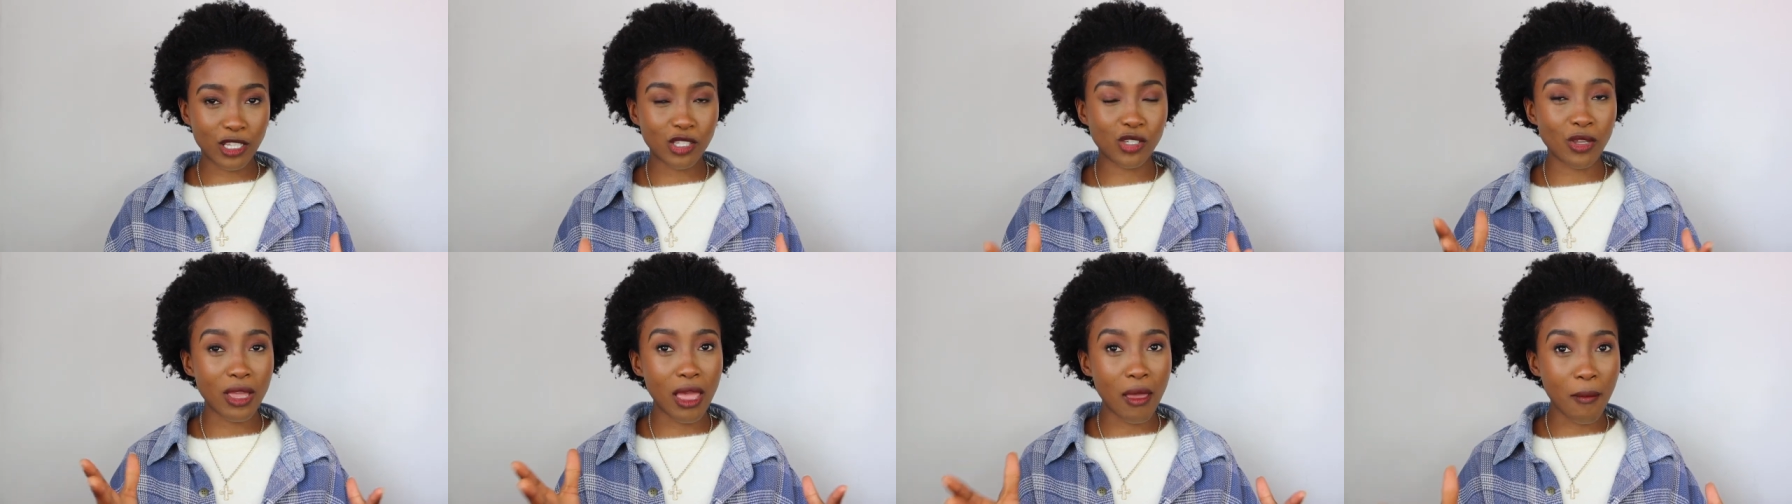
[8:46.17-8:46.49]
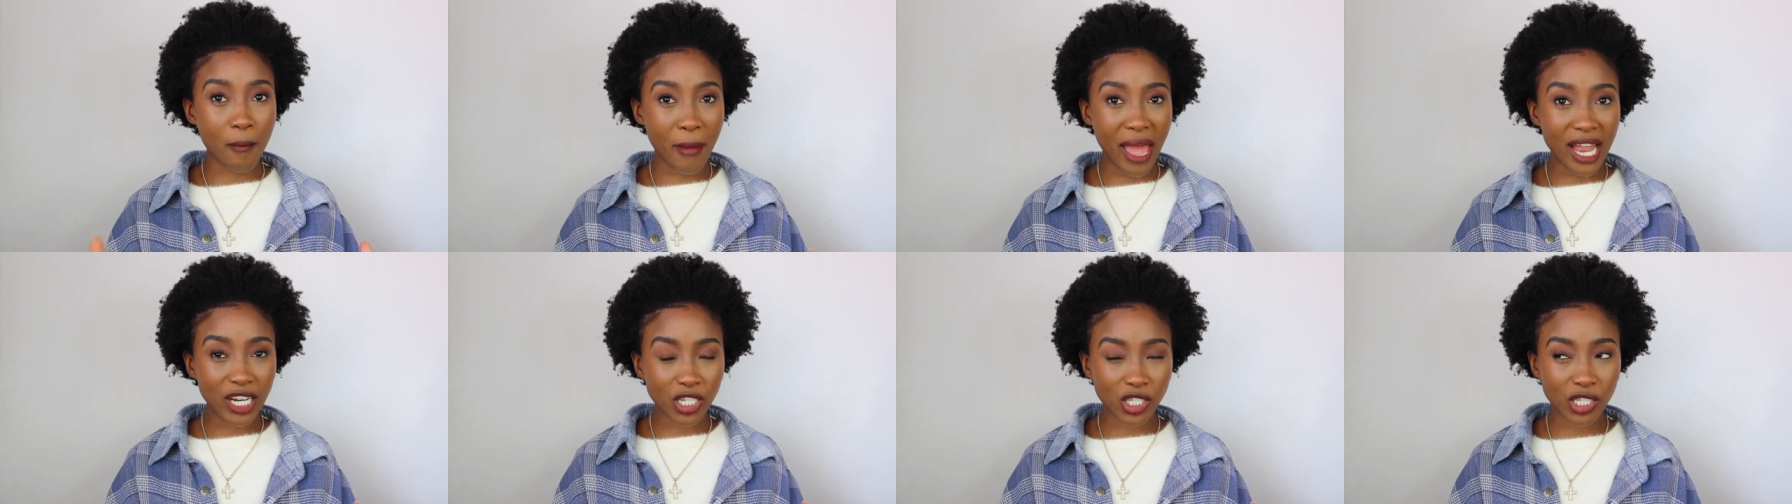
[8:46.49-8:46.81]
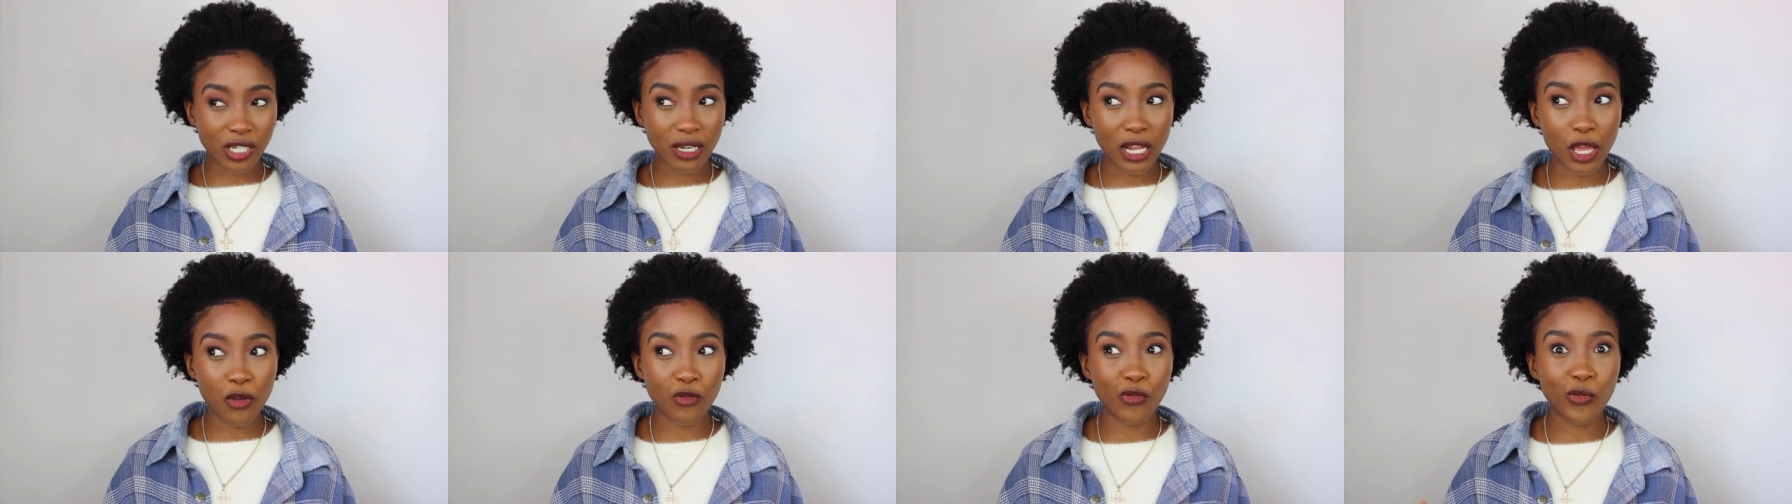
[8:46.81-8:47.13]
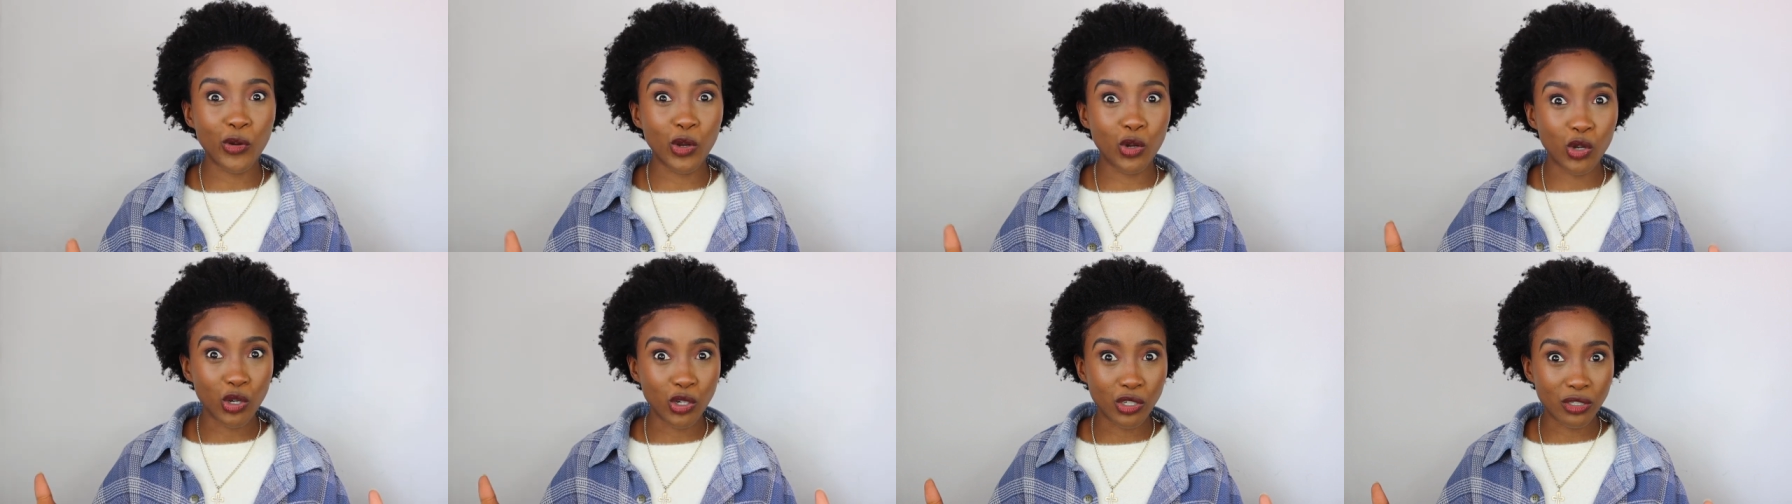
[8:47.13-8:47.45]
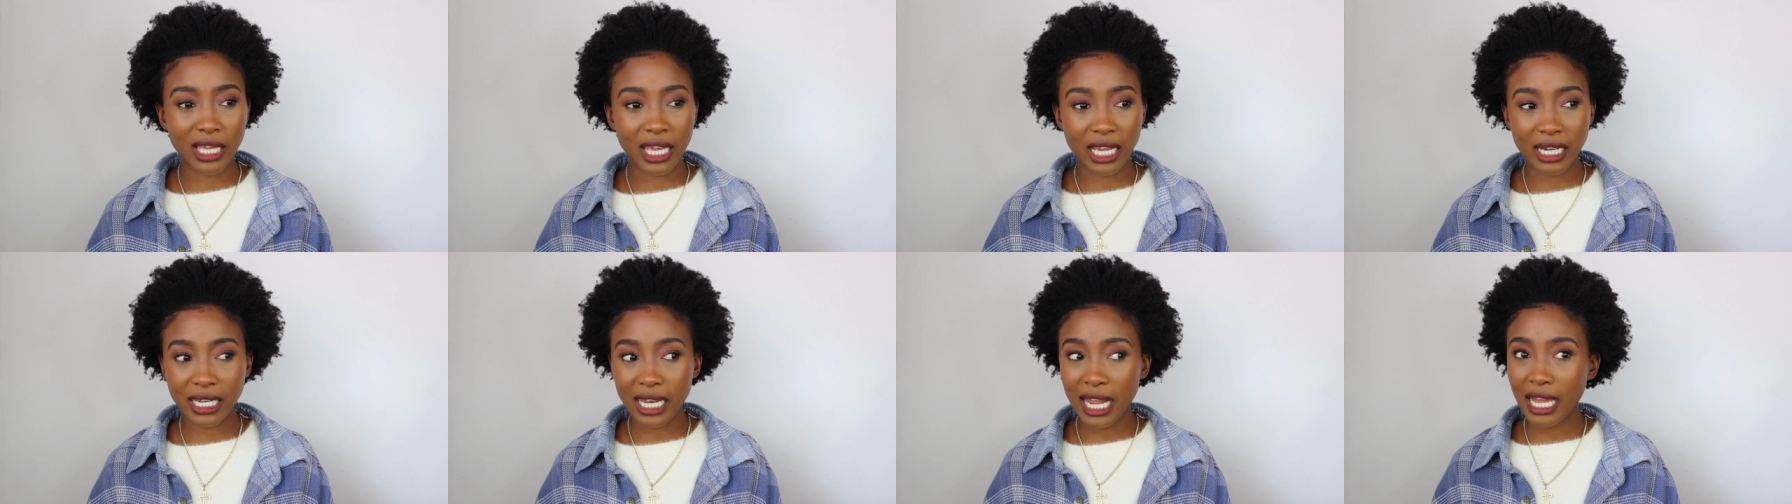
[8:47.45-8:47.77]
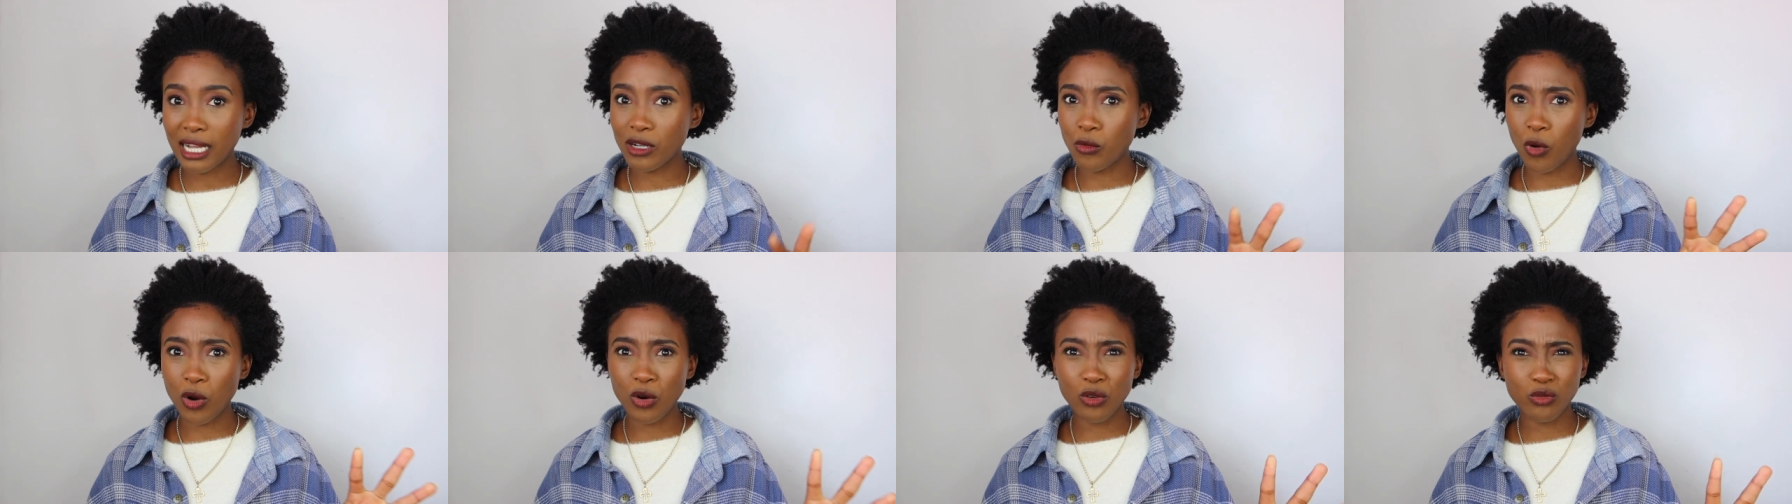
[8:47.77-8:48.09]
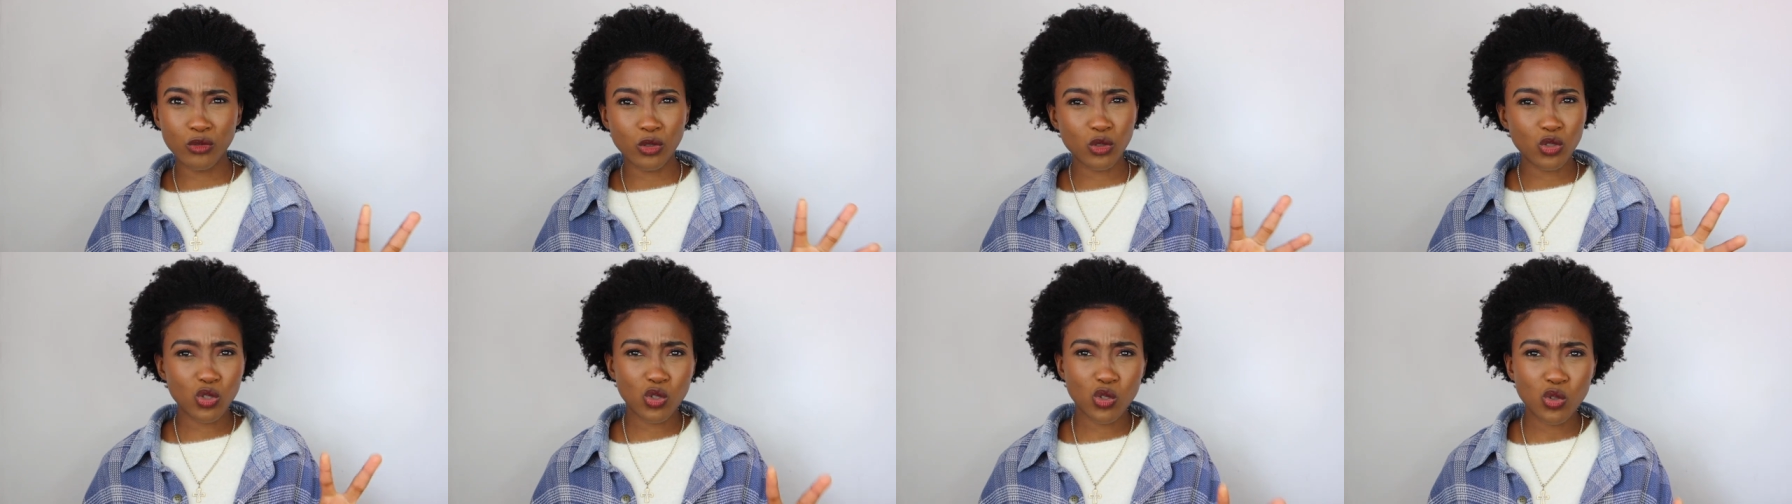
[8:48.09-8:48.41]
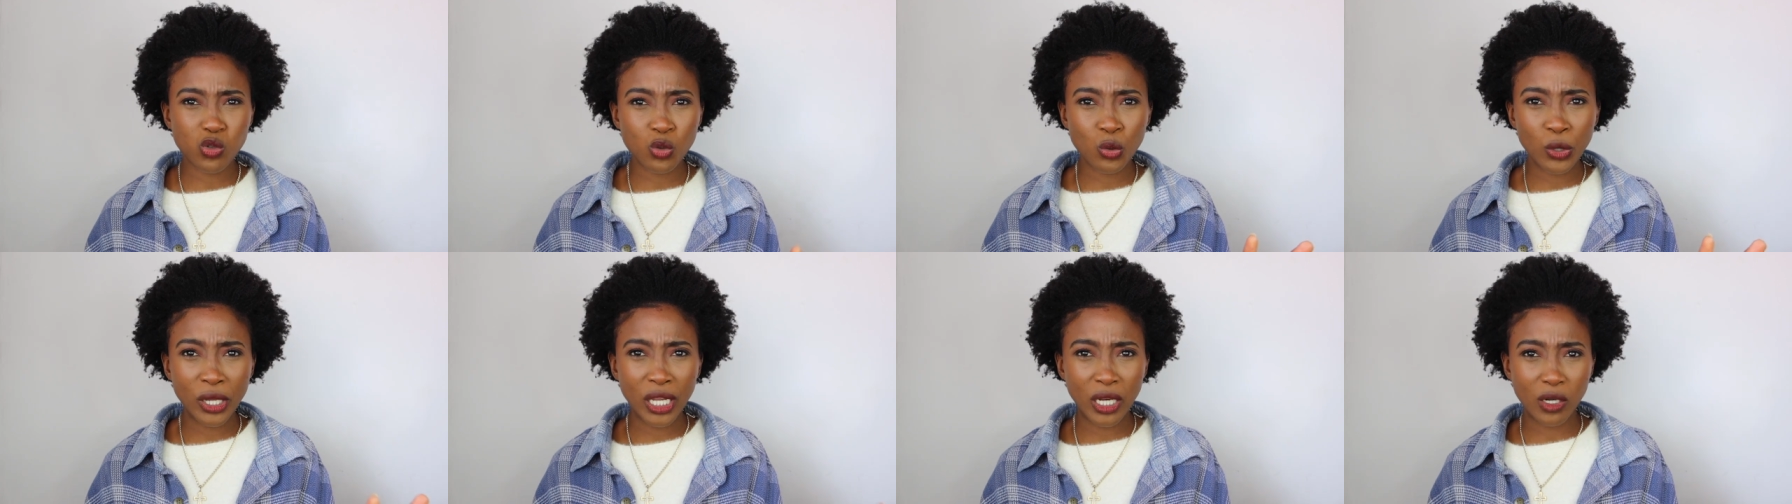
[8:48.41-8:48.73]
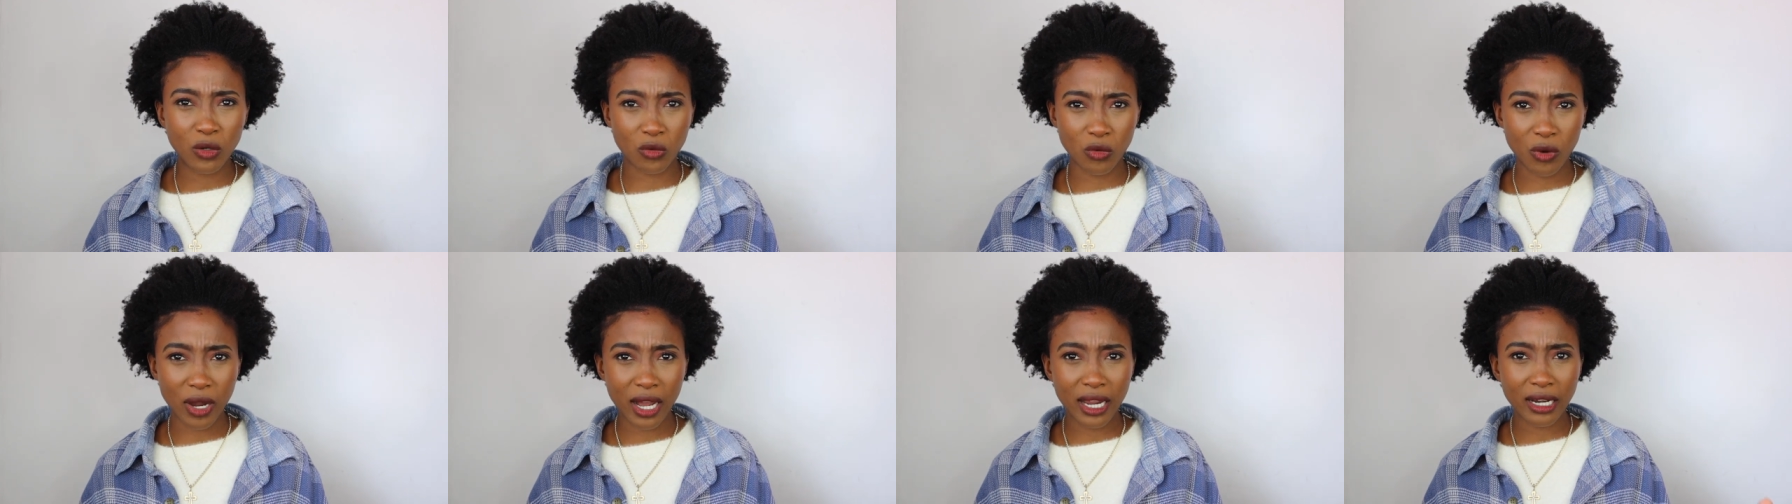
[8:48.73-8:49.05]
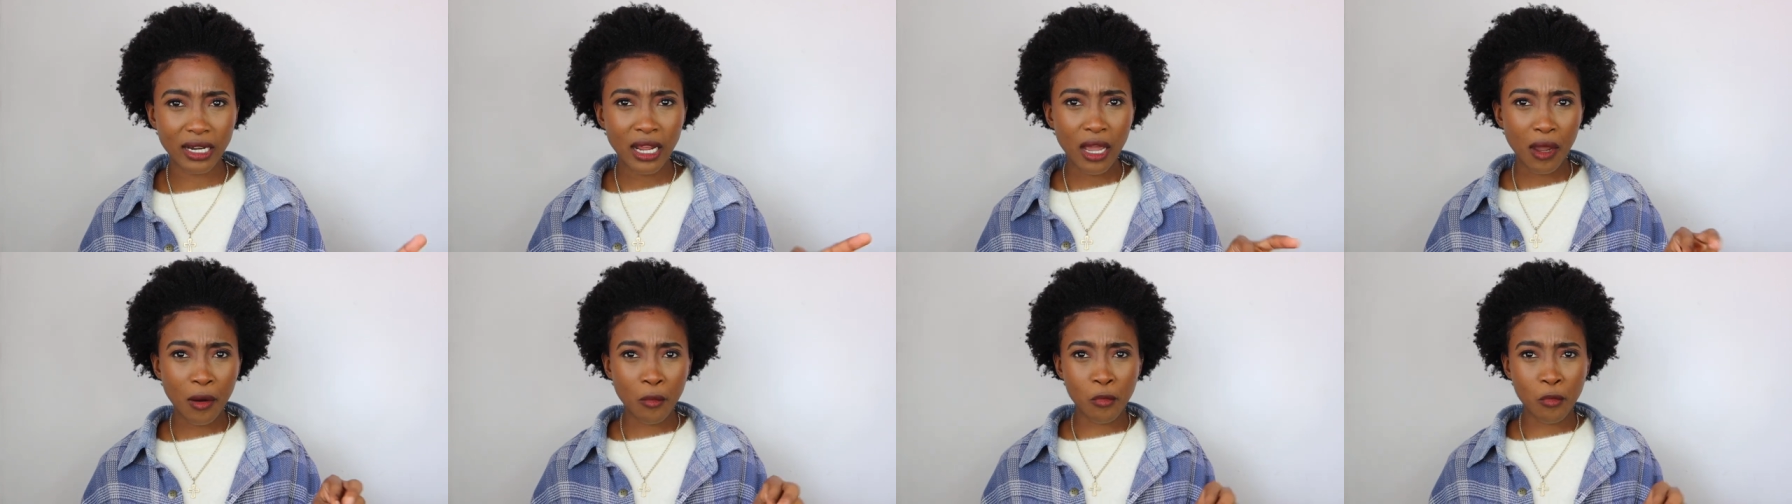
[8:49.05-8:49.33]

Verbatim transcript: So imagine if we could get like one of those two-in-one